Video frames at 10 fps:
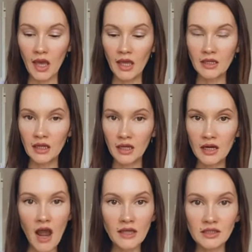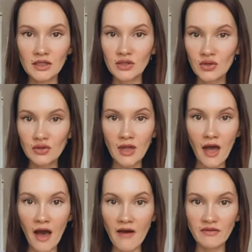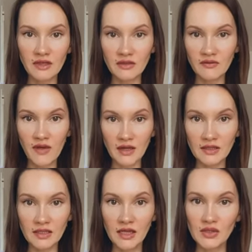And here I did not have that effect,